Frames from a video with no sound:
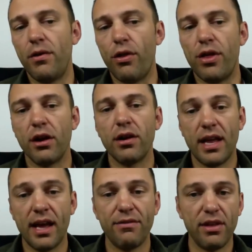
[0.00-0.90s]
they're going
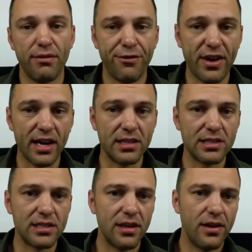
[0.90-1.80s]
to have the
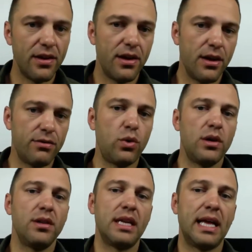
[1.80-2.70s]
effects of
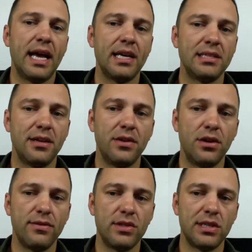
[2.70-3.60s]
quinolinic acid on the
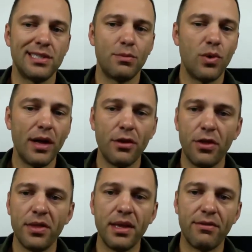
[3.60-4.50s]
nervous system rather
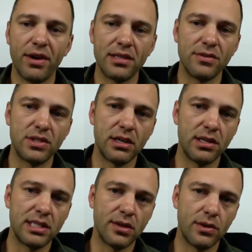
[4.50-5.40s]
than the effects of
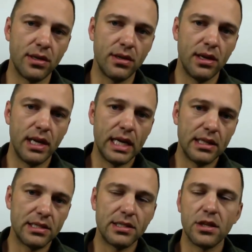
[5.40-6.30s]
serotonin.
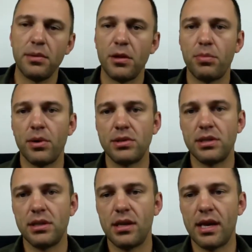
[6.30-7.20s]
This is going to be the
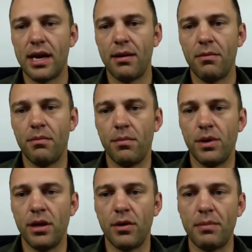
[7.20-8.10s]
person that,
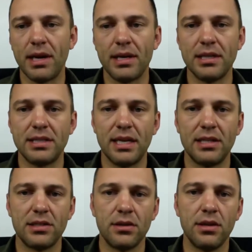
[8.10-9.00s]
I'm not going to say
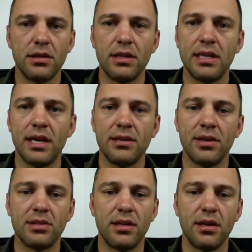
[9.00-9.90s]
it's clinically
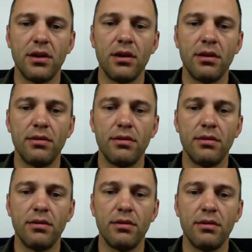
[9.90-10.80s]
diagnostic of
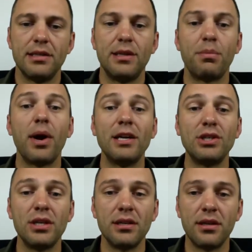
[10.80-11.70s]

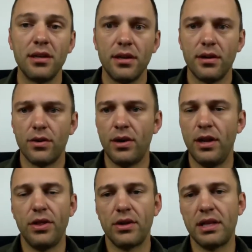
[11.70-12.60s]
depression or
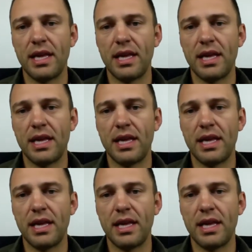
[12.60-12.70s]
anything like